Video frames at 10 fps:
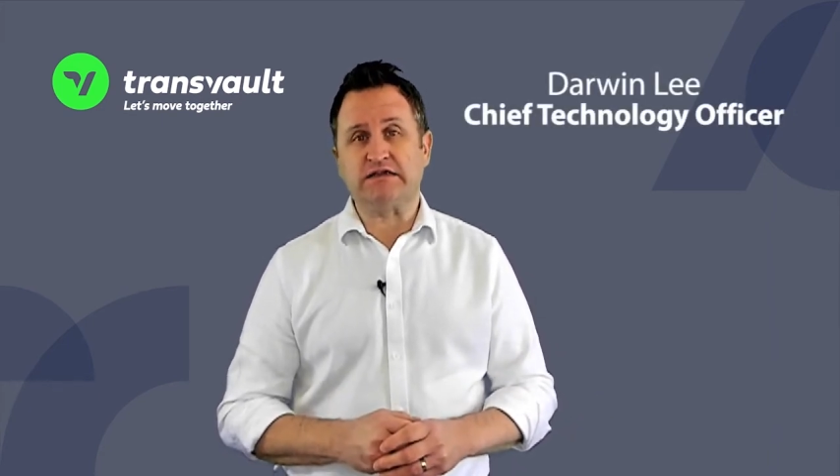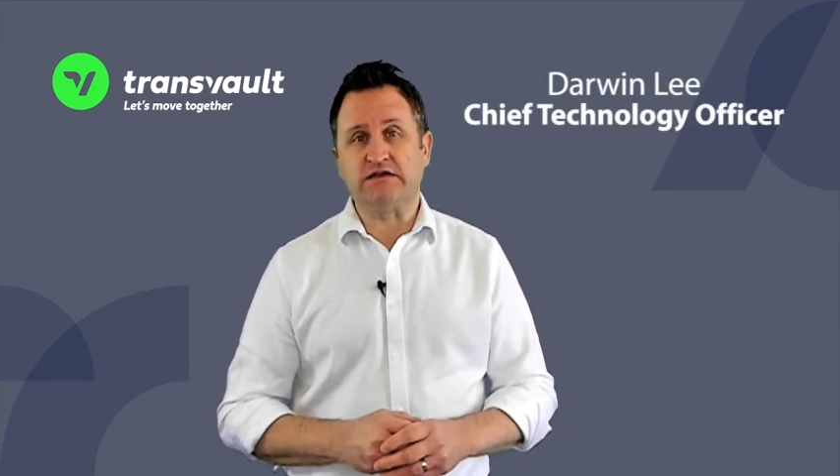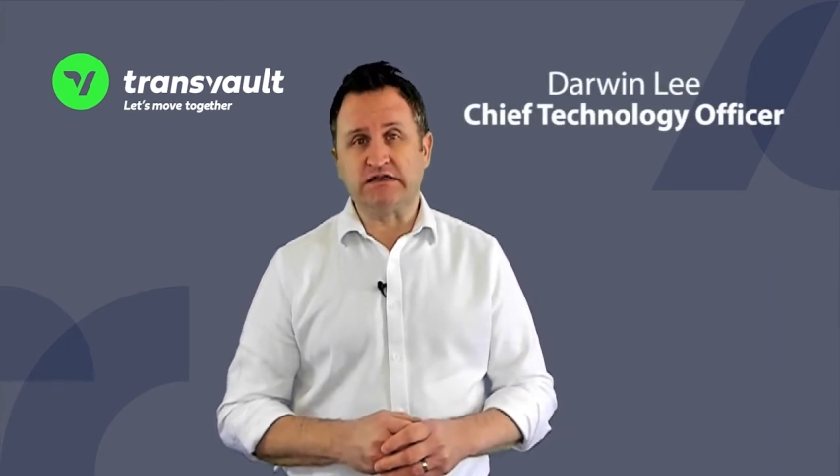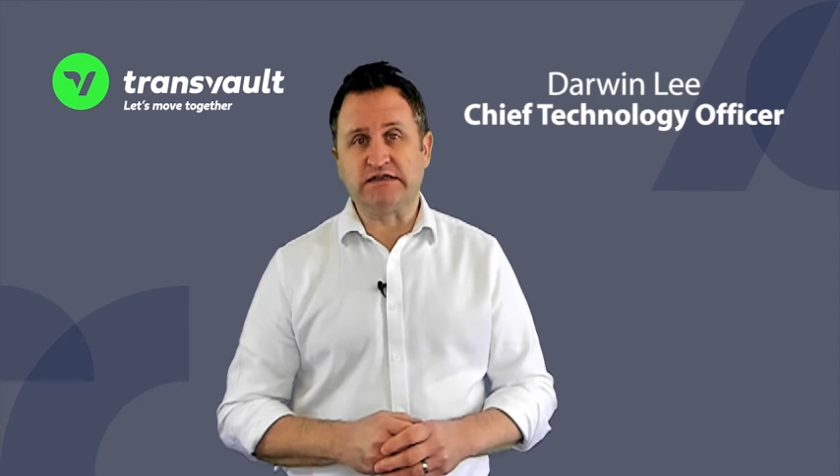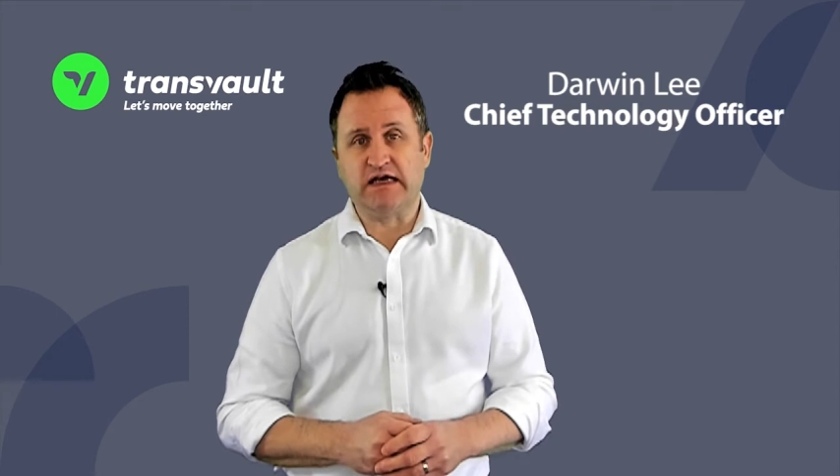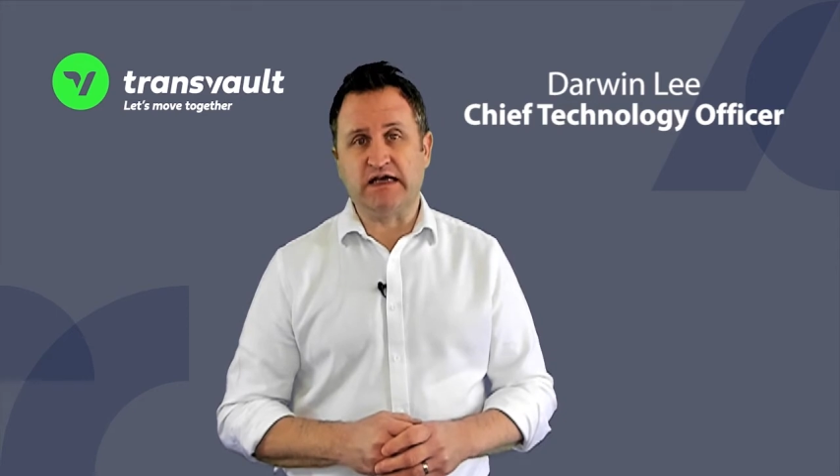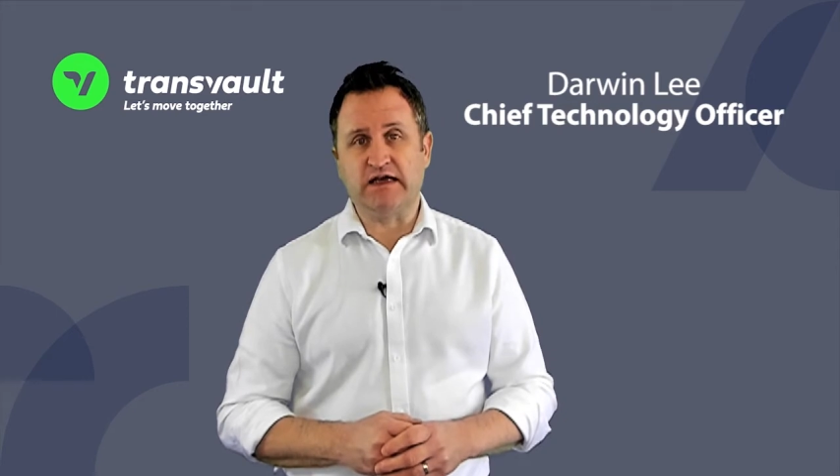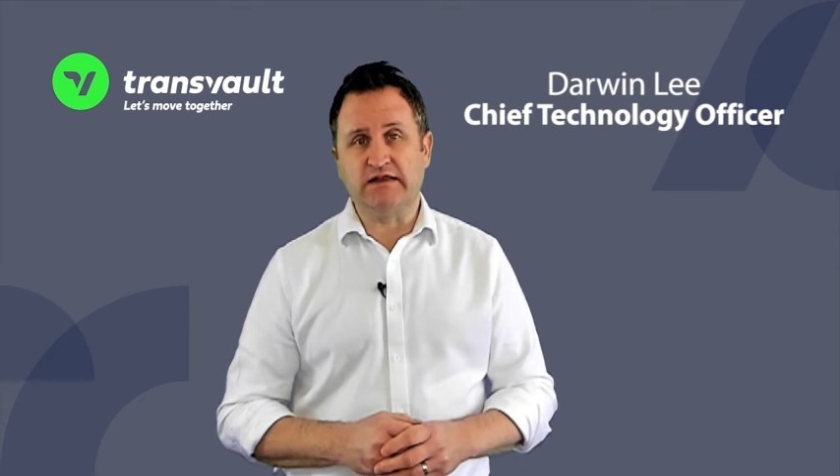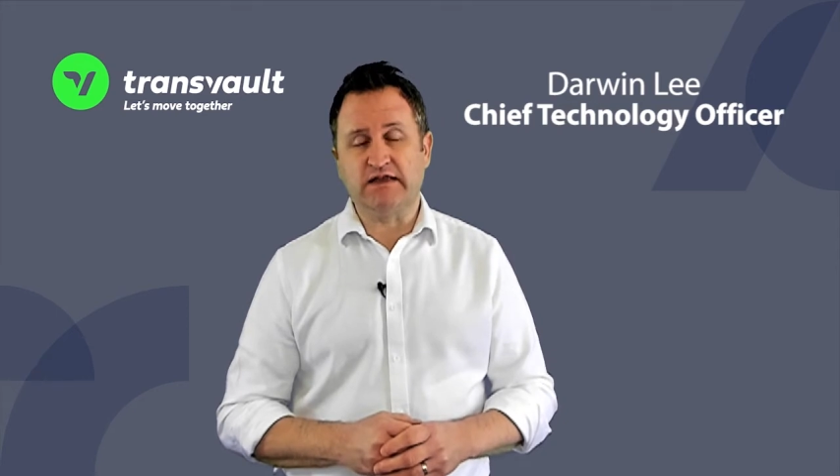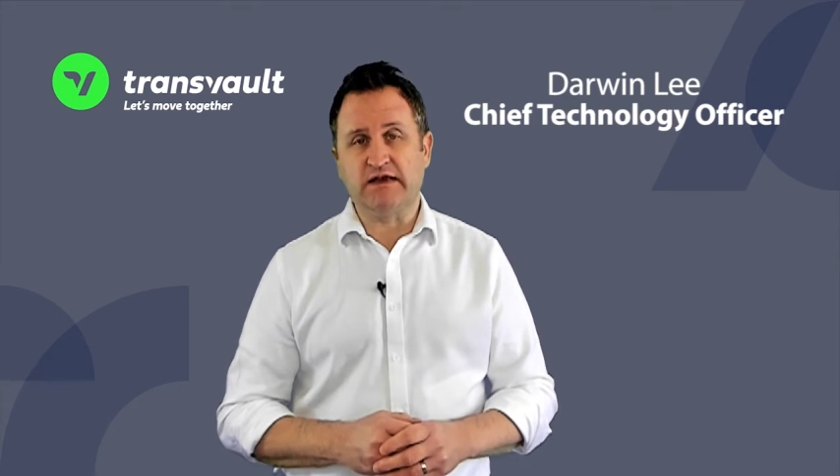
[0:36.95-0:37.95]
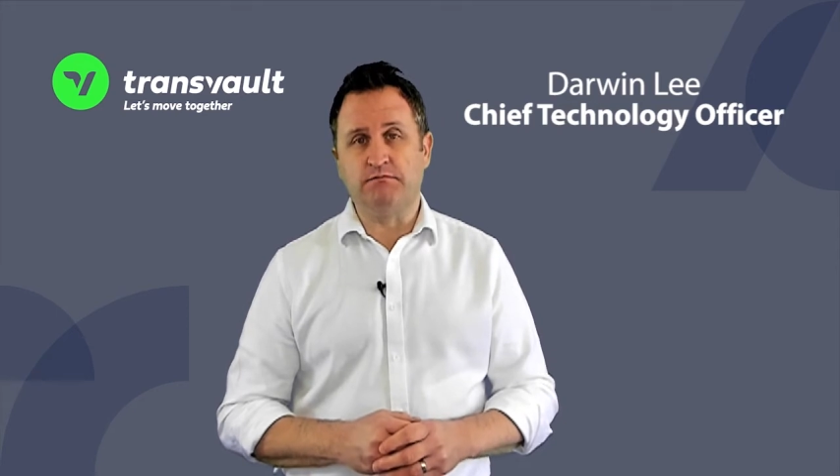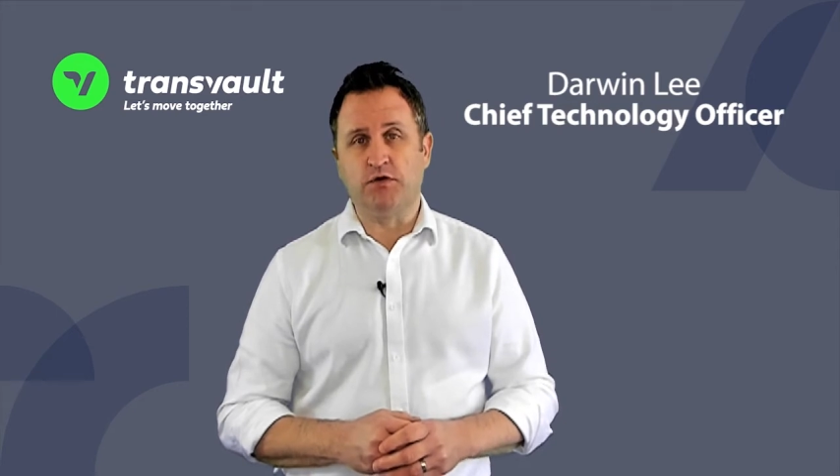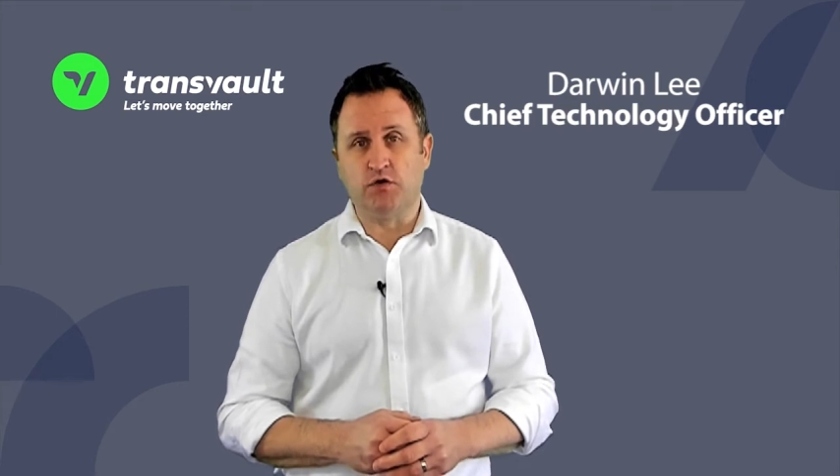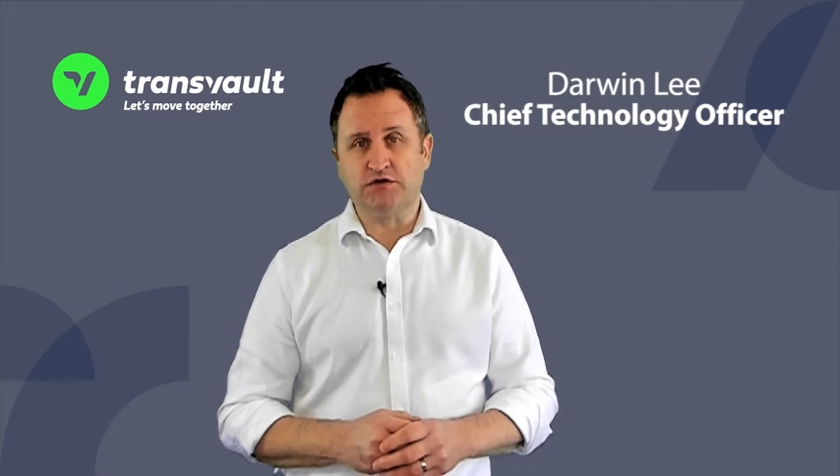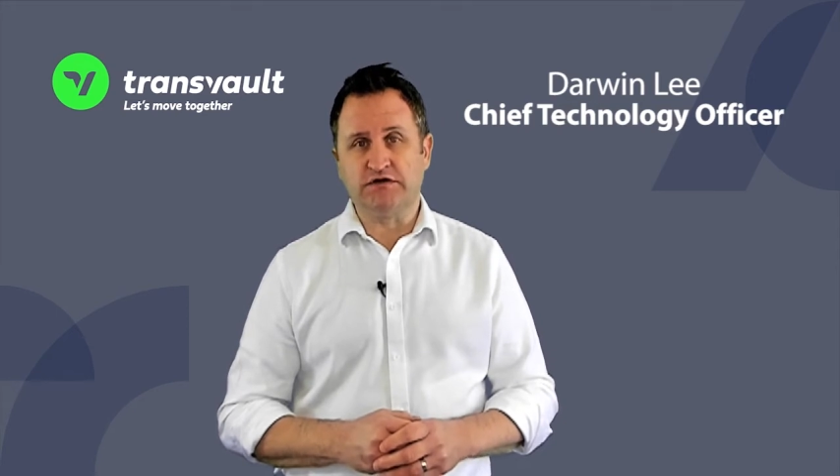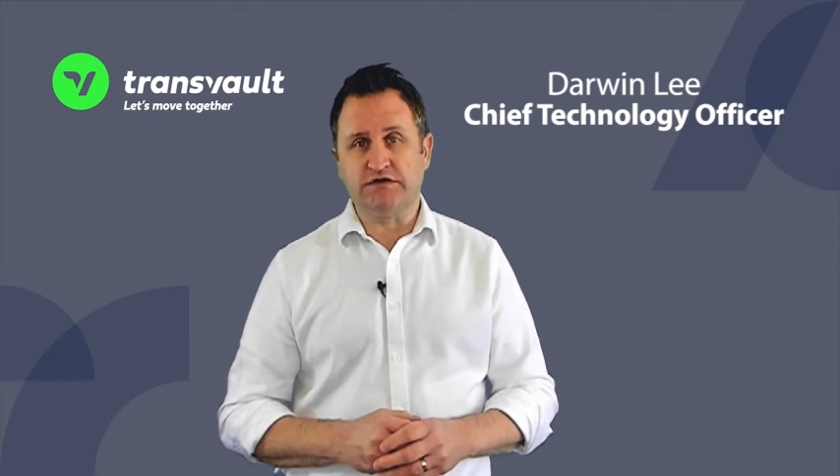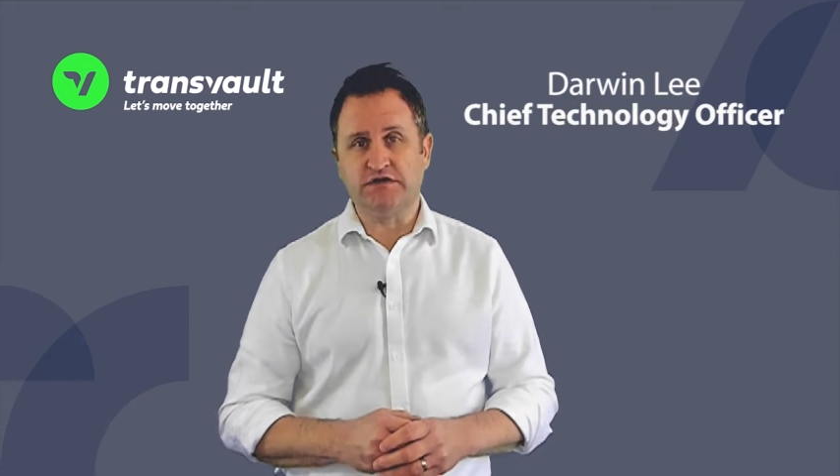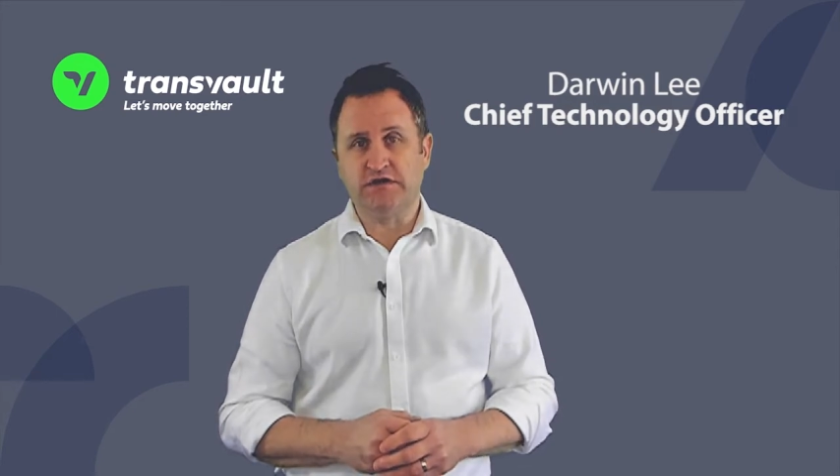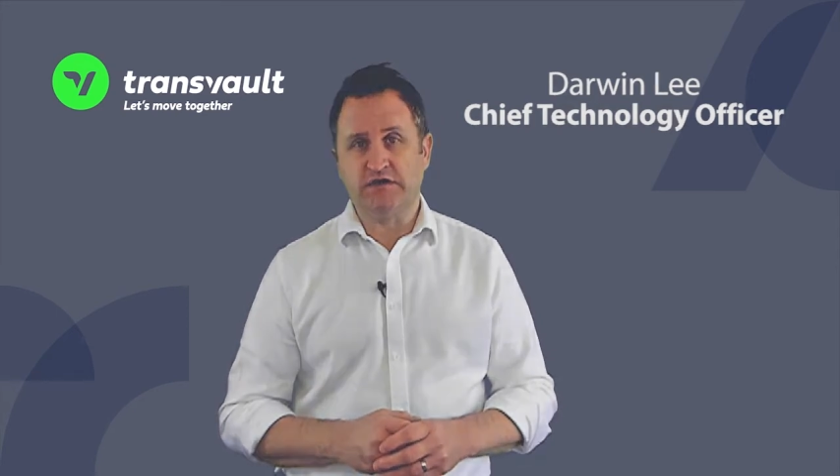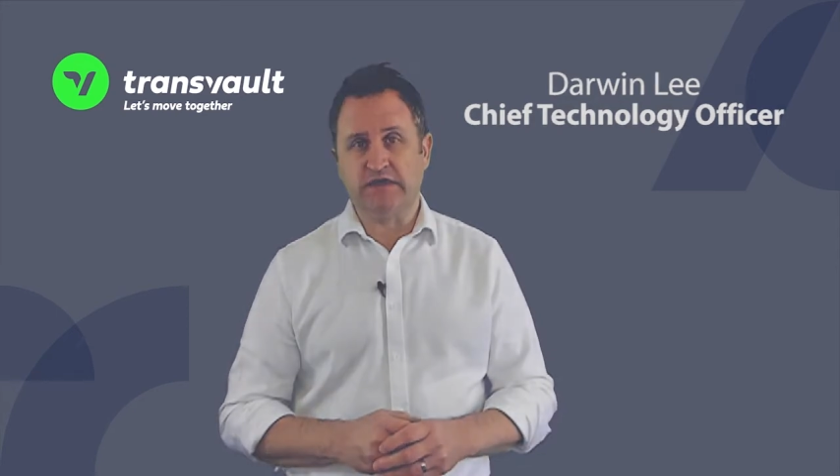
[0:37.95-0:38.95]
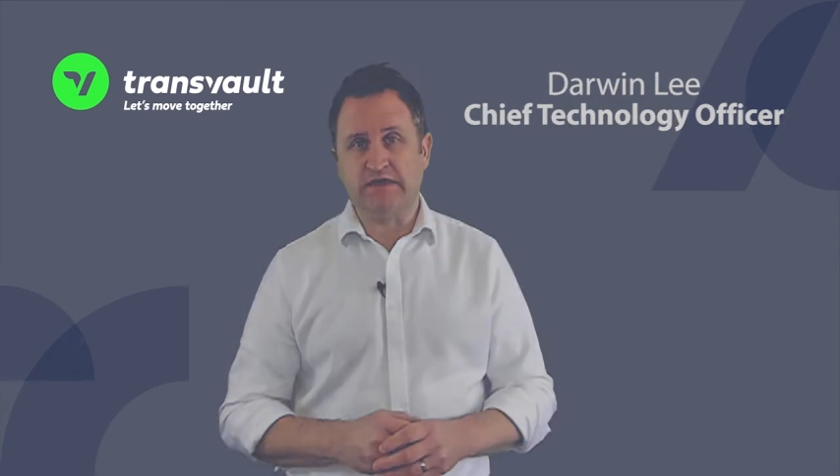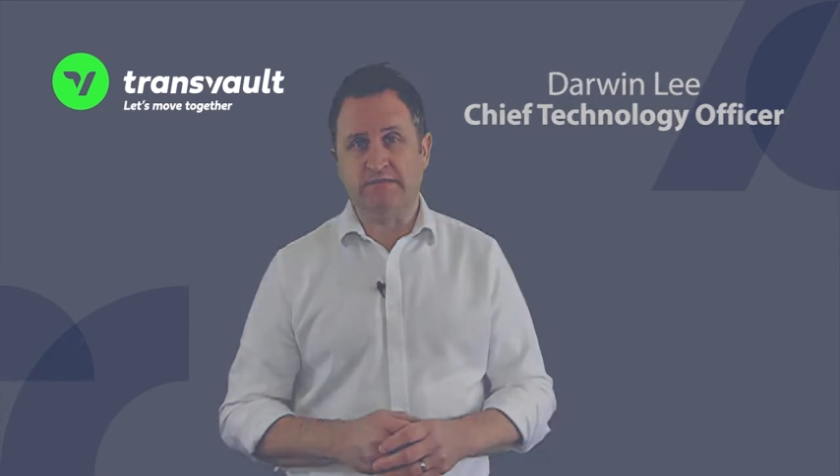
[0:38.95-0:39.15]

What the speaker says: undertaken that important journey.